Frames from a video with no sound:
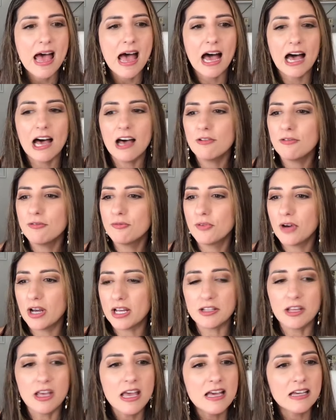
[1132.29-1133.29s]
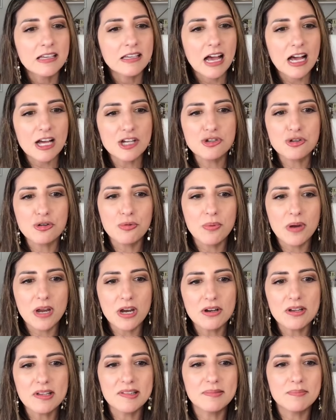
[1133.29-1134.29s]
Have fun. Casual
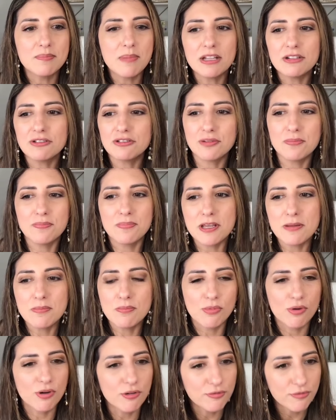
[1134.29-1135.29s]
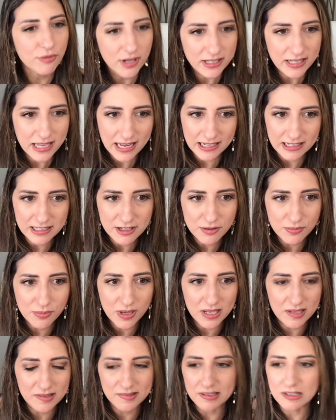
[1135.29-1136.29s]
wear is meant to be more fun,
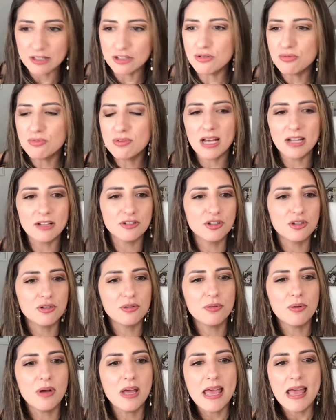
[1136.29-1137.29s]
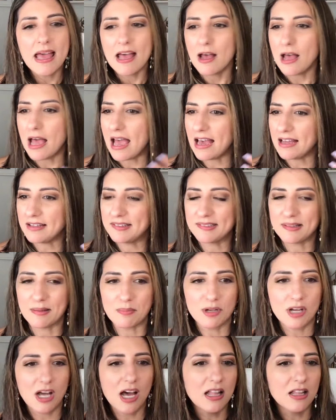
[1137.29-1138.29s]
anyways. You get to add
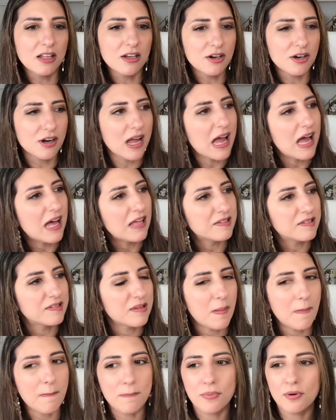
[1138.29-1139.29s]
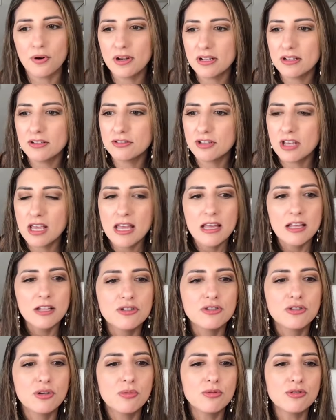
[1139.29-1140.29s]
some color, add some print,
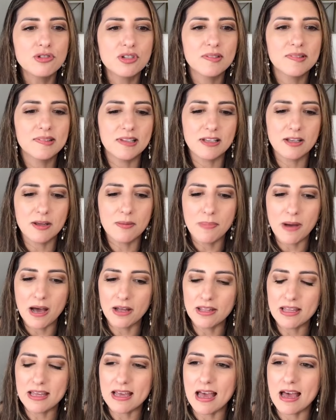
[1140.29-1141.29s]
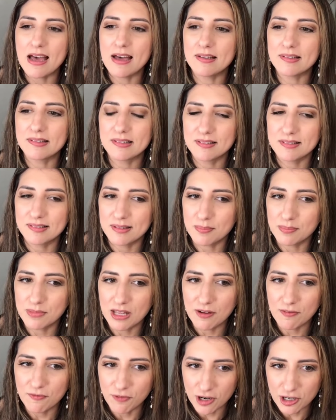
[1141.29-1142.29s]
don't just think about it as
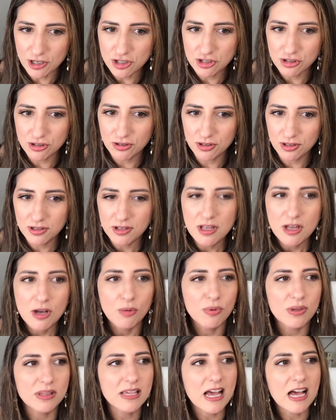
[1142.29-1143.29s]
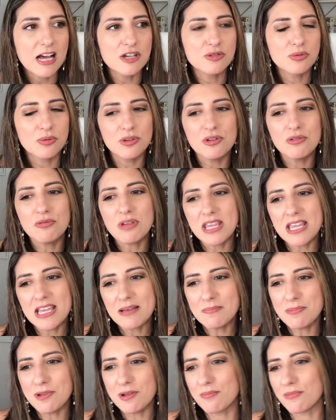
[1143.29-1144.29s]
something functional. With casual, you
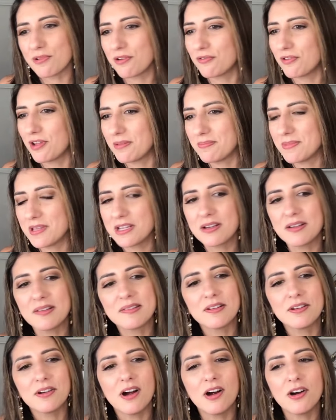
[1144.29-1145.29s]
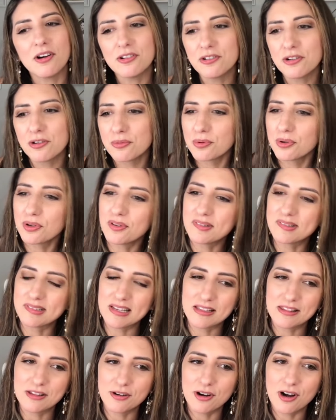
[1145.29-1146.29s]
can be more fun because there are no rules
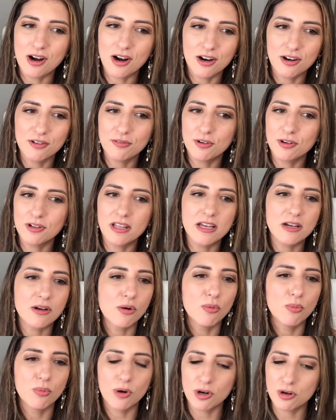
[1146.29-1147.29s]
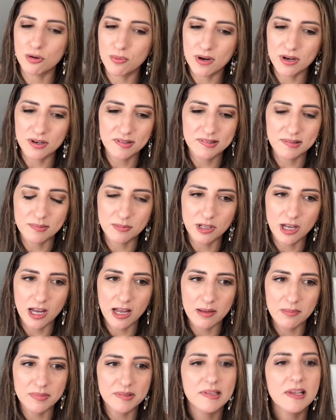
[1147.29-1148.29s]
like there are for like workwear
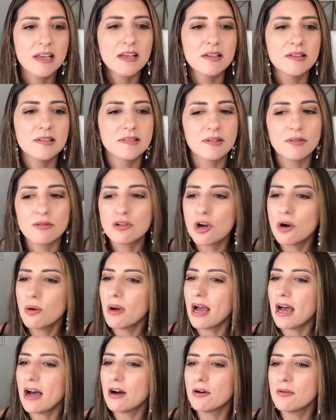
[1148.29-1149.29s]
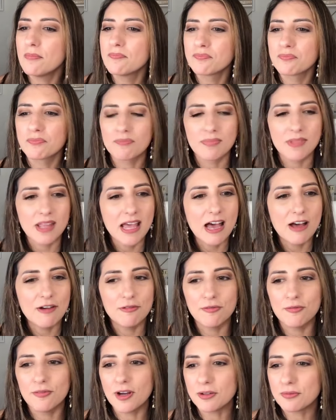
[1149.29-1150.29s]
sometimes. So go out,
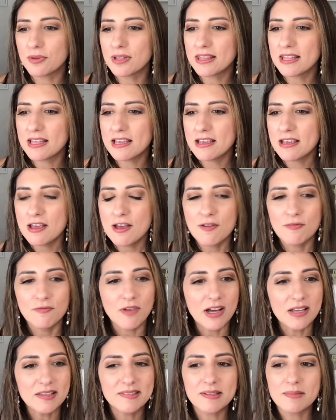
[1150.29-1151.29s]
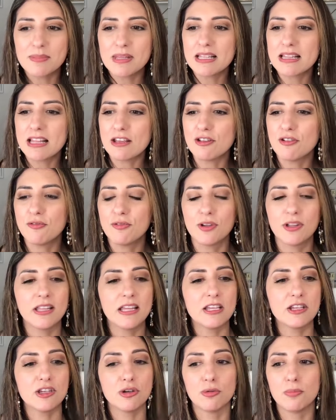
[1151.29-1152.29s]
have fun with it, find something that you feel
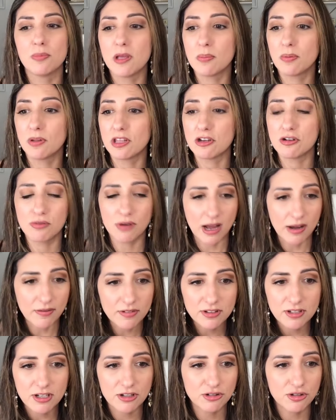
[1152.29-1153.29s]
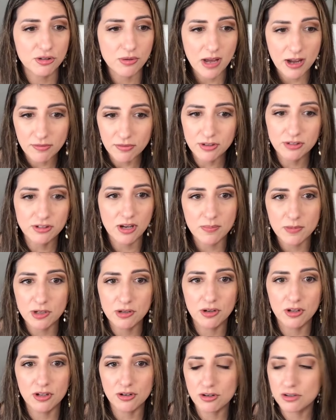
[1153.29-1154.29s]
like you'll be able to gravitate to every time you
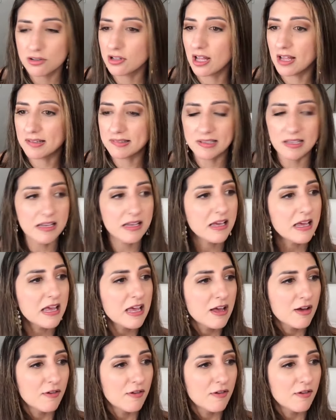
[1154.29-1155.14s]
go to your closet.